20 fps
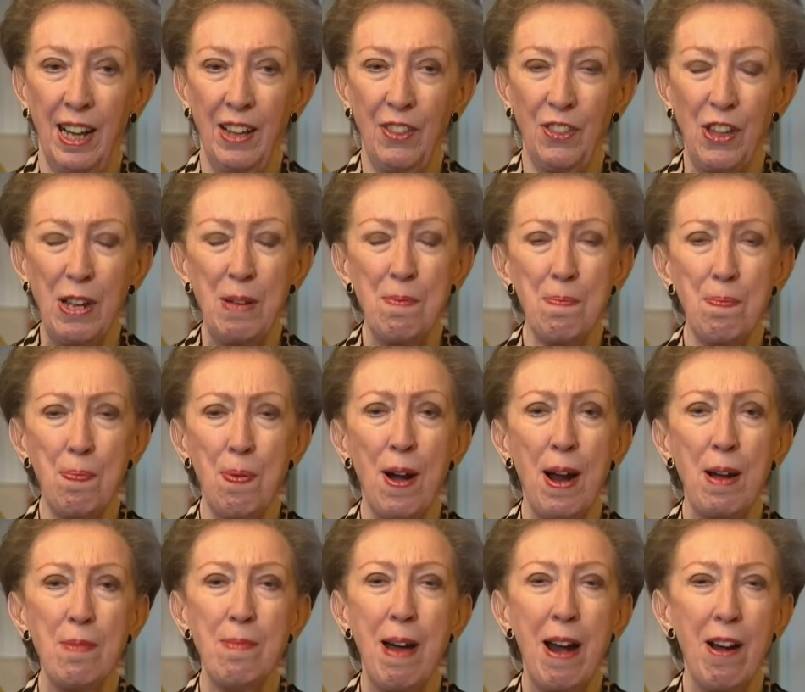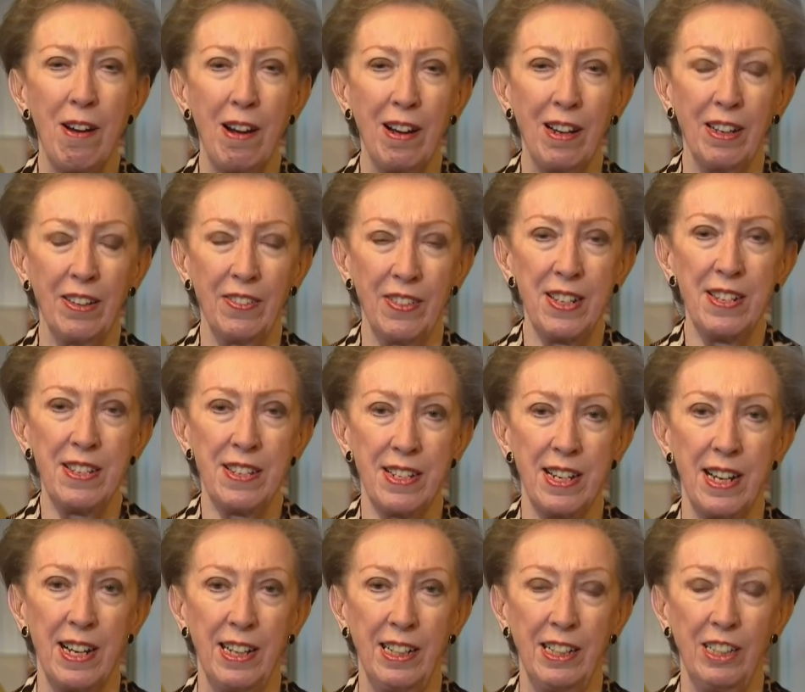I think primarily at this
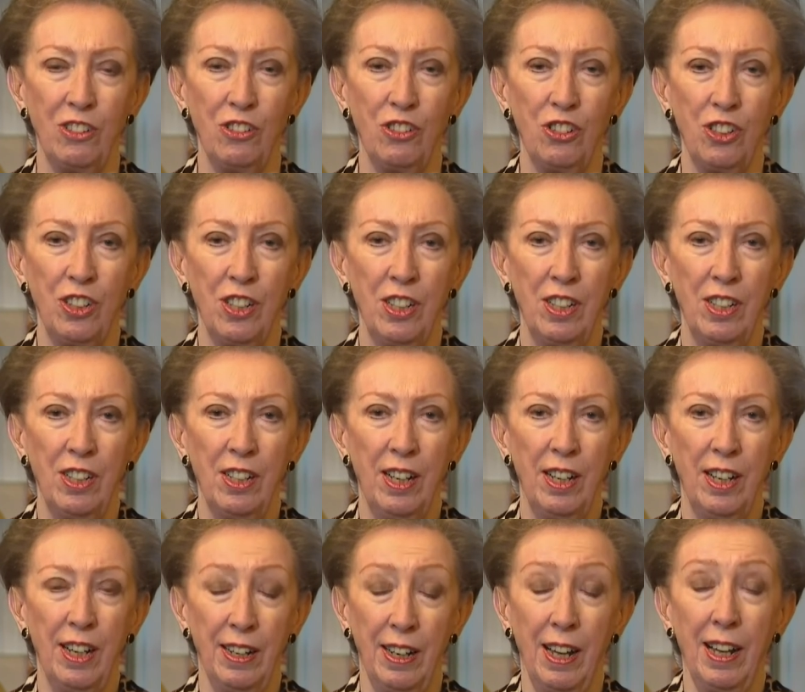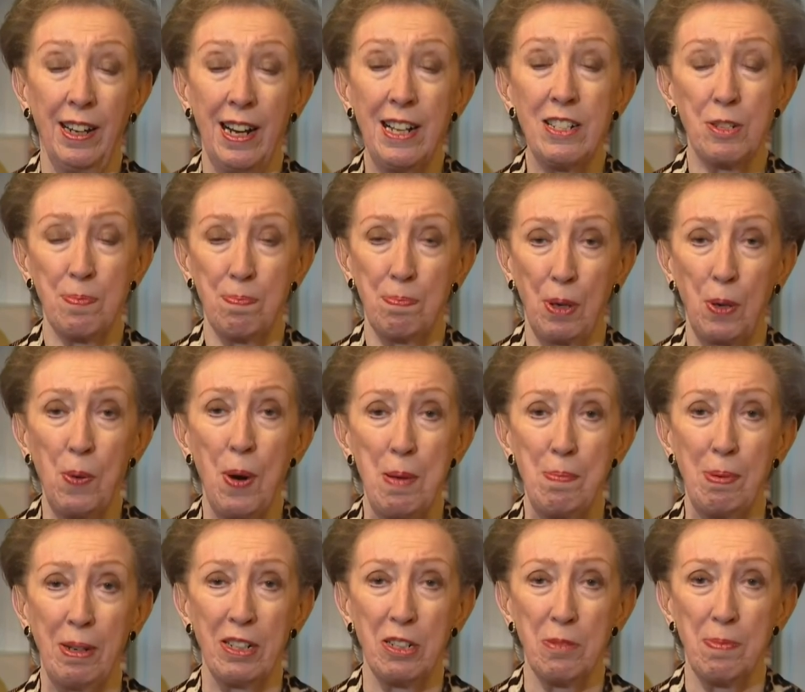stage, uh, and let's be
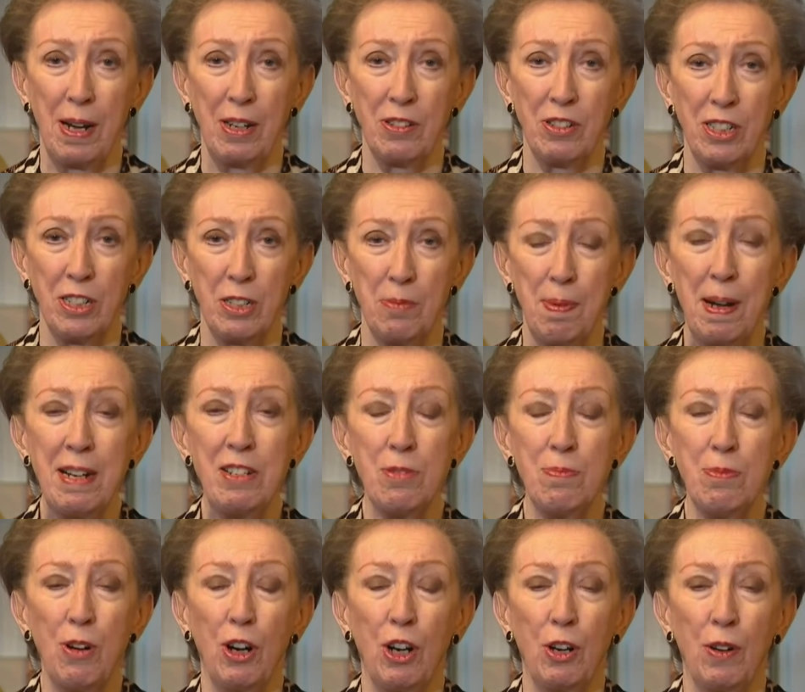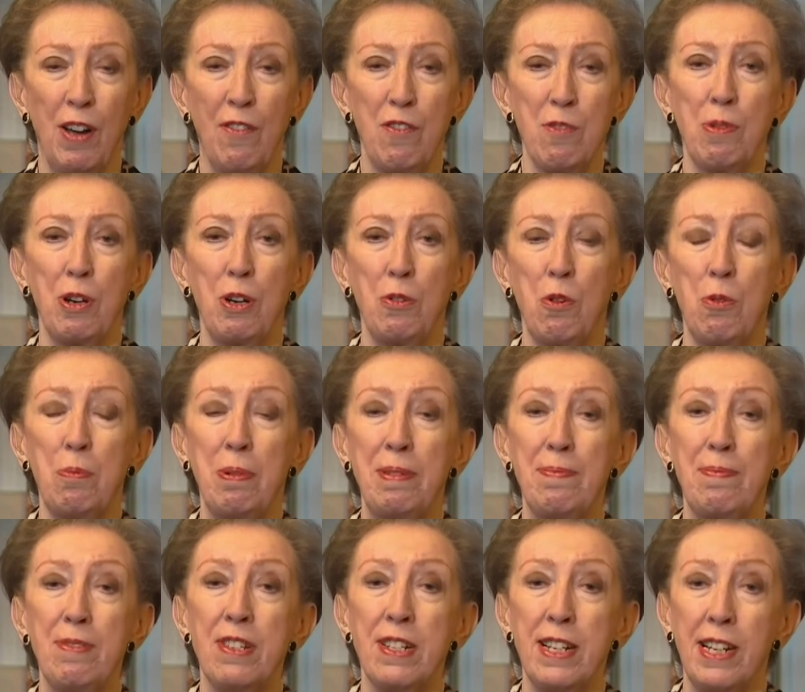quite blunt about it, by tomorrow everybody will
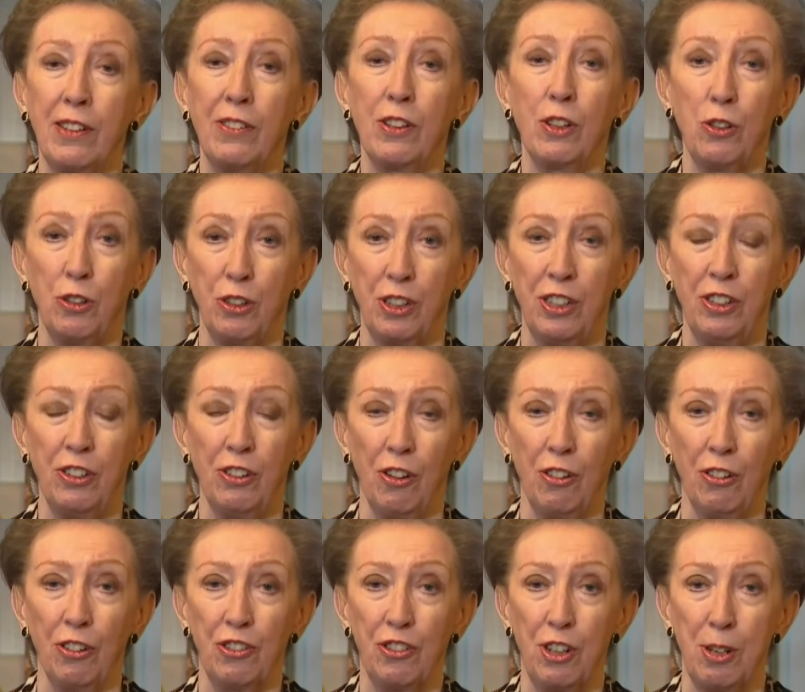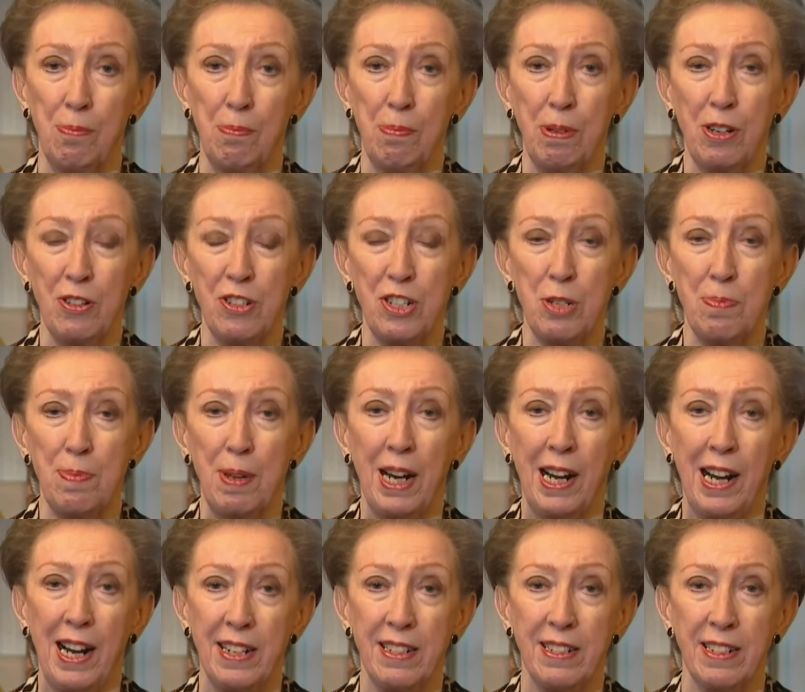be seeing the good in Donald Trump because he's been
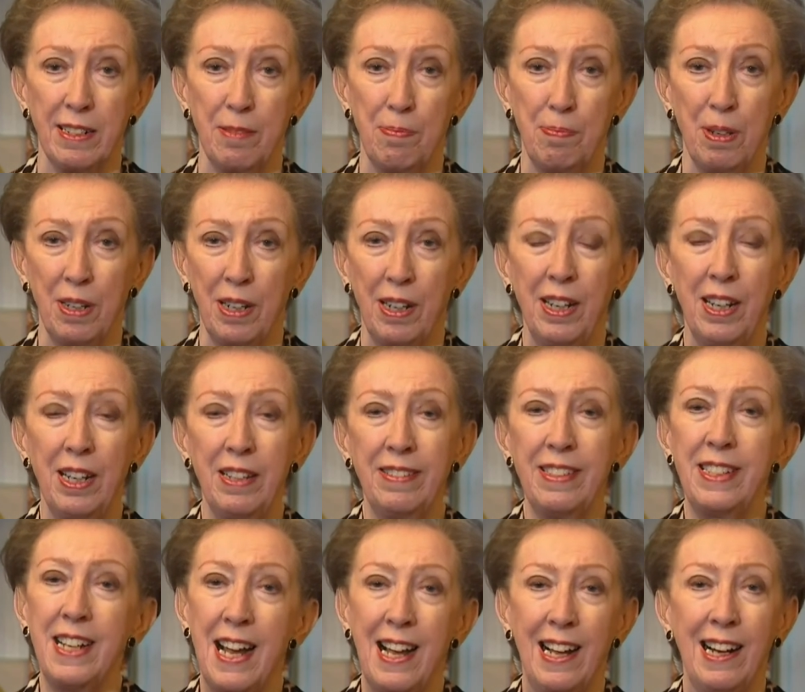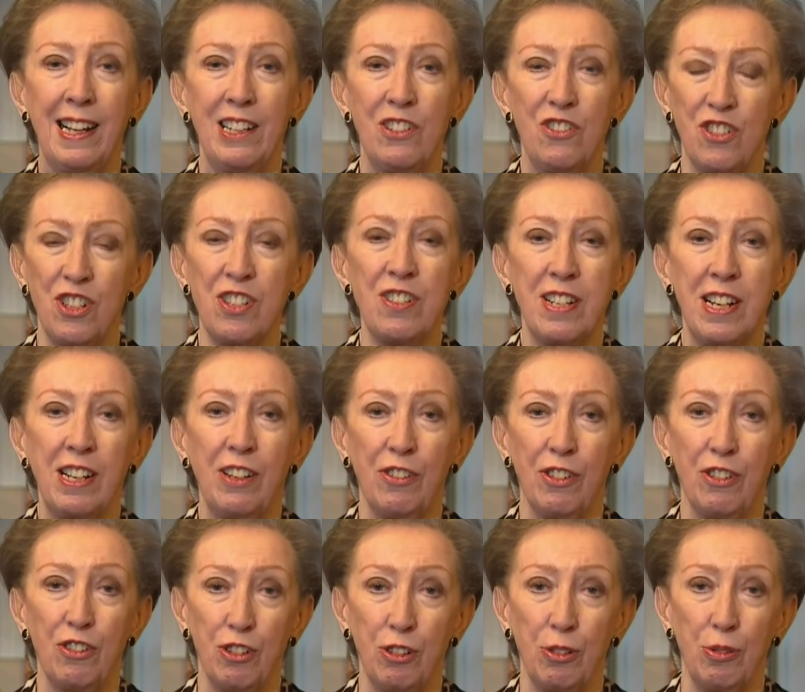elected. But today, let's just tell
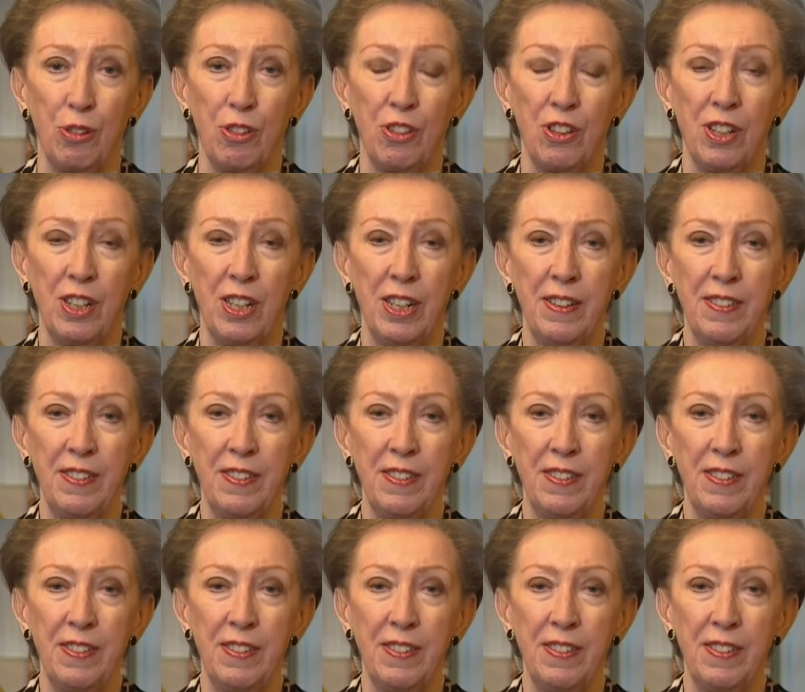the truth.